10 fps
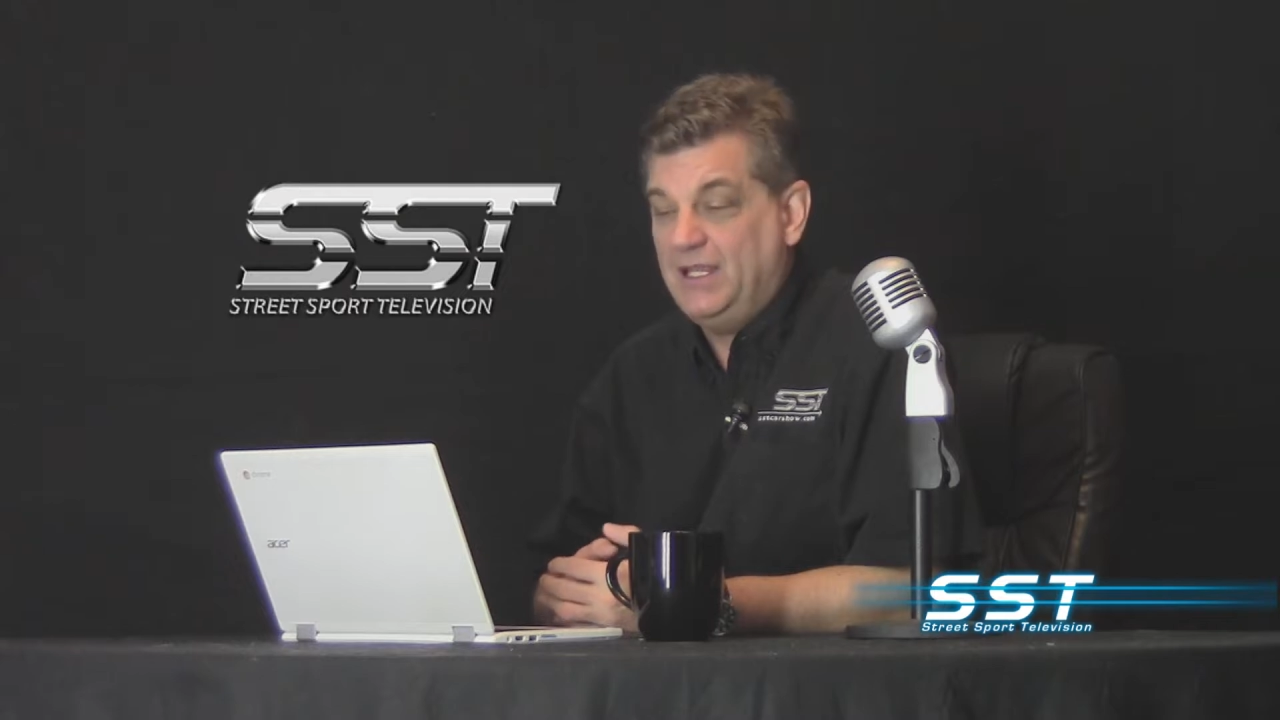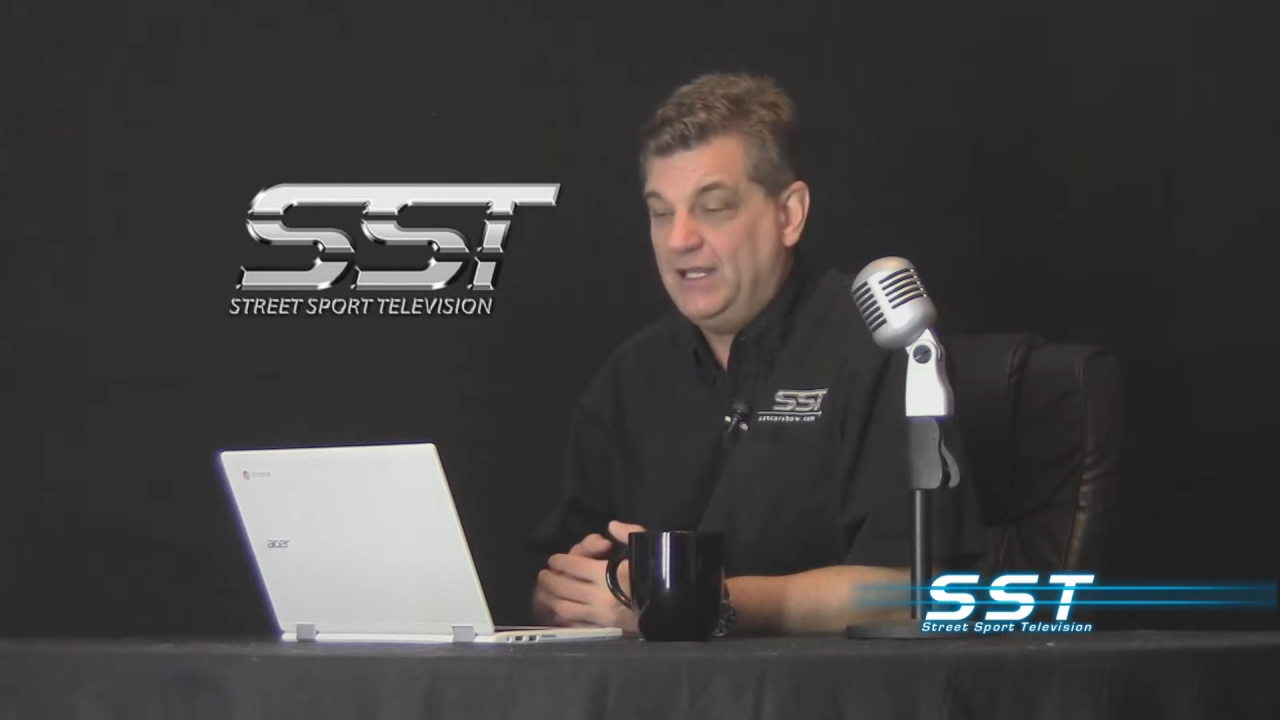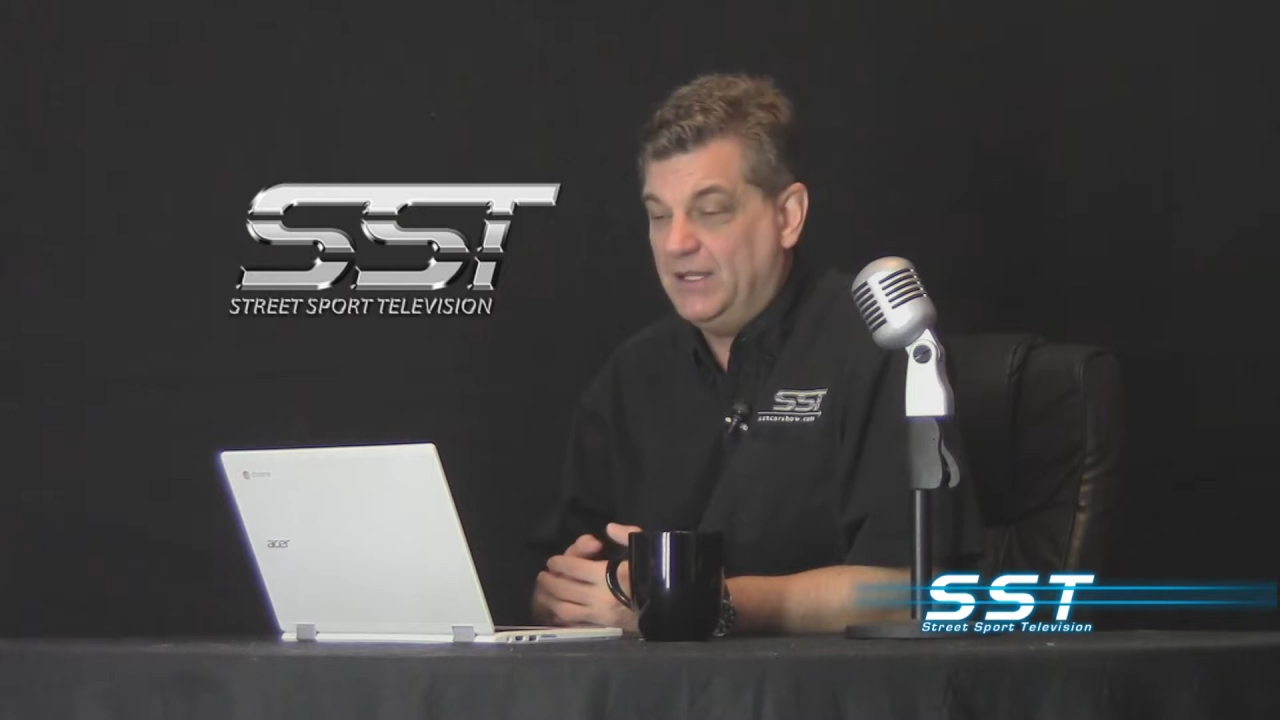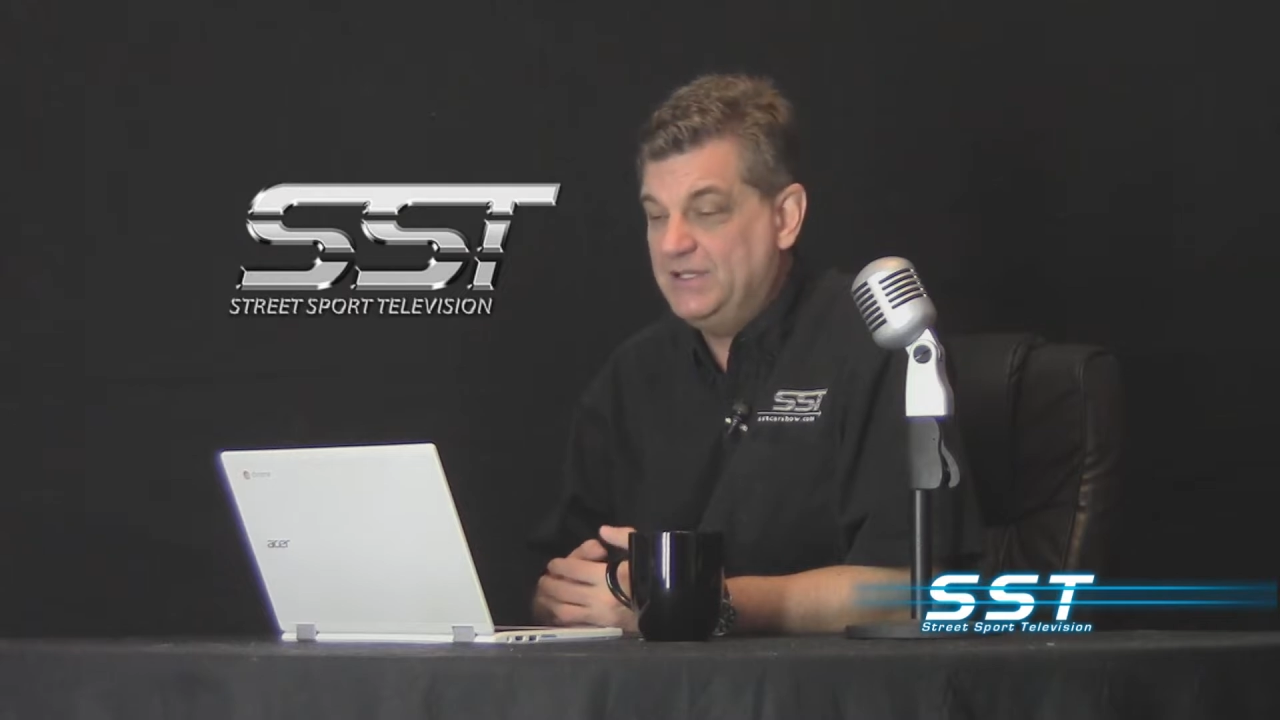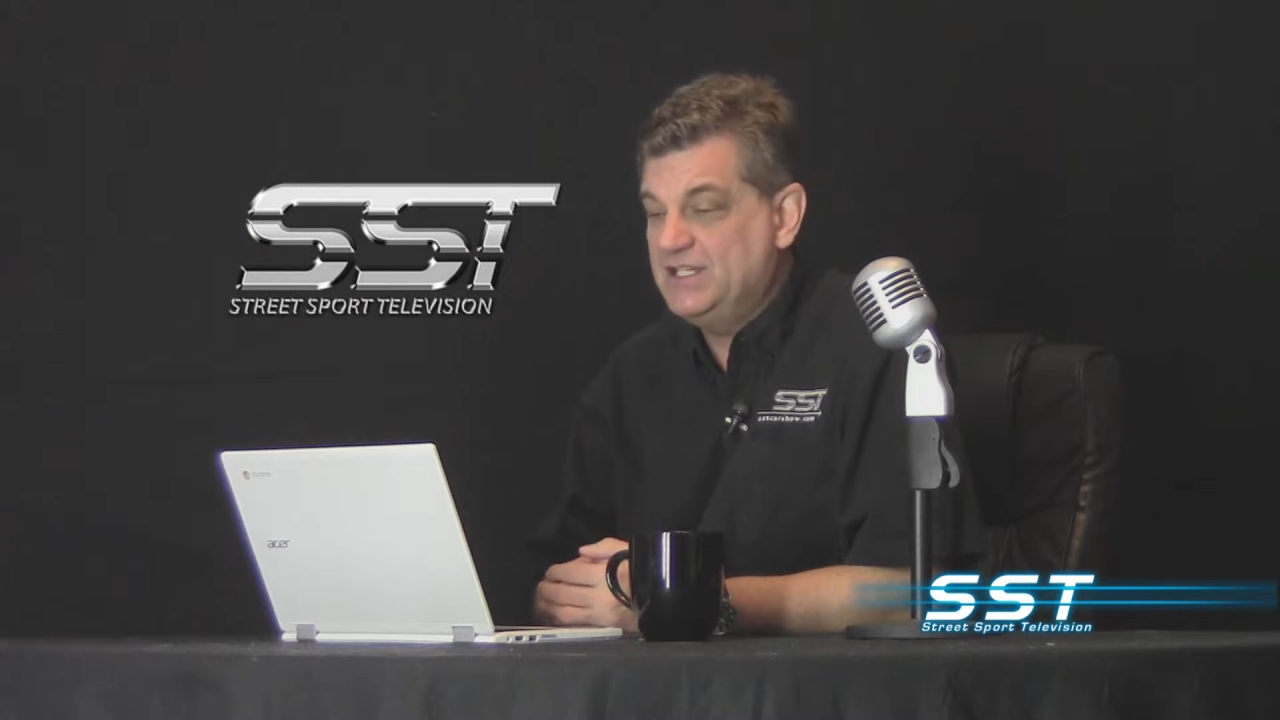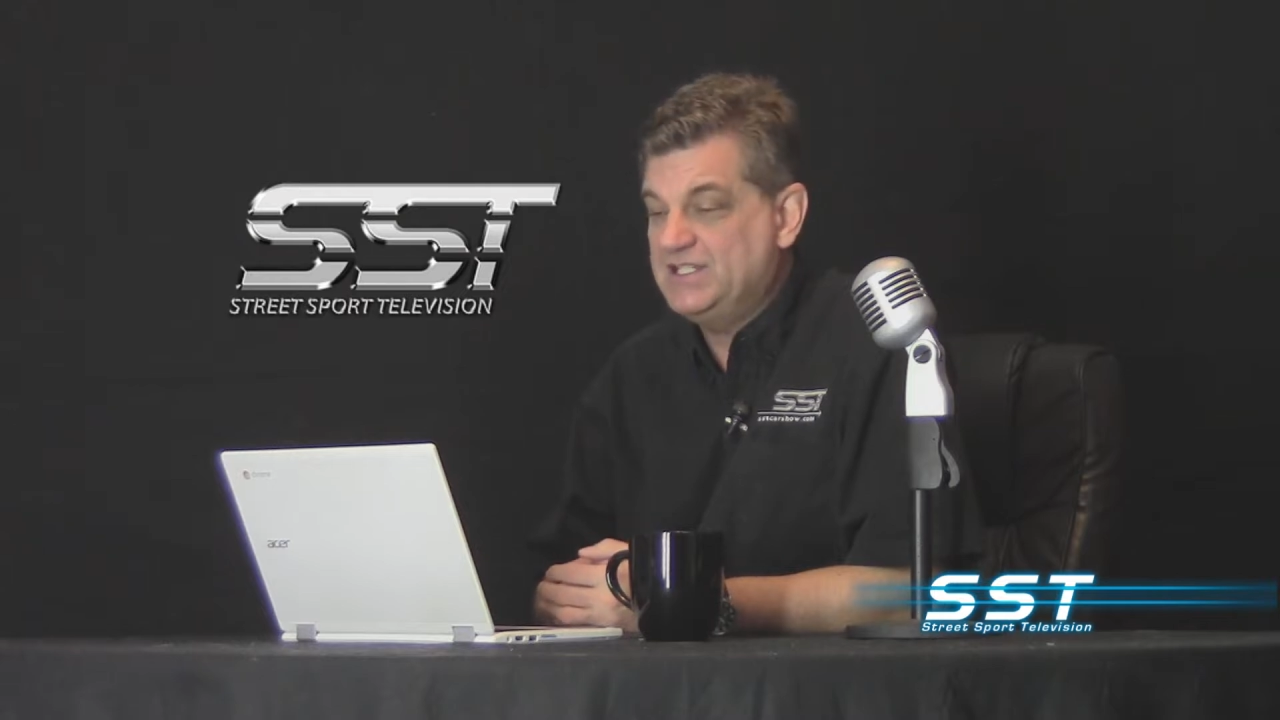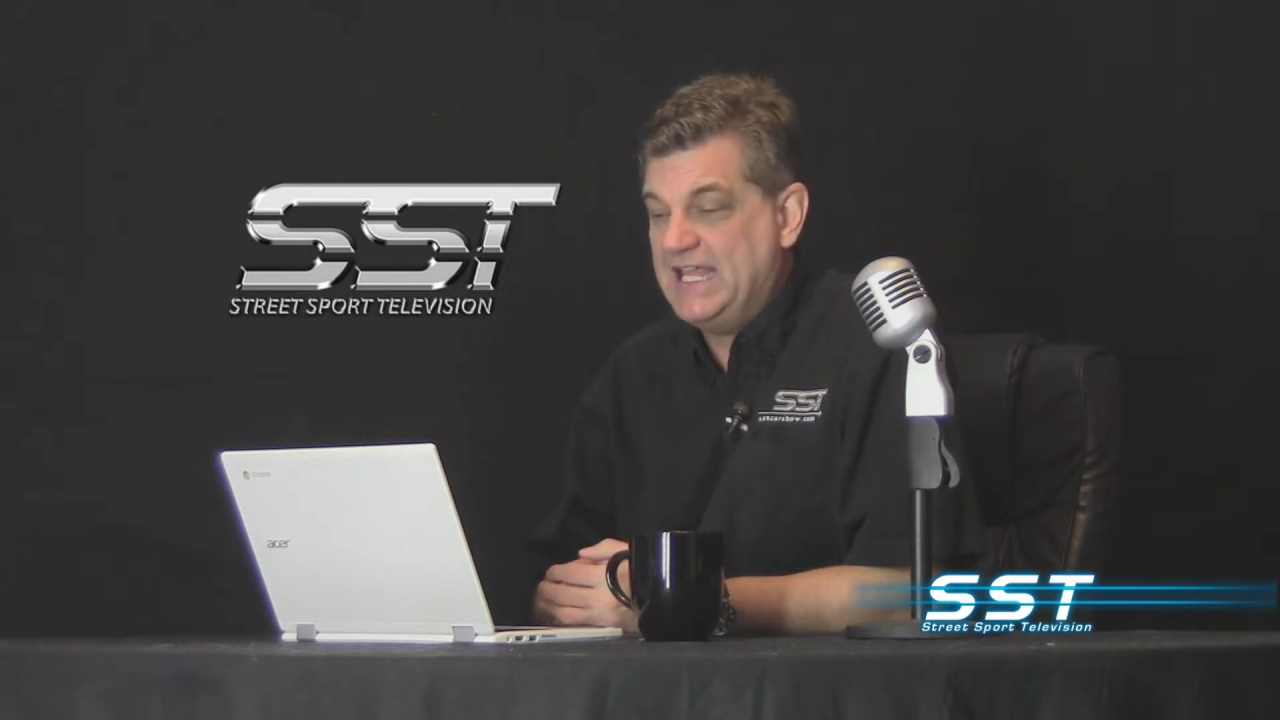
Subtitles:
and him and his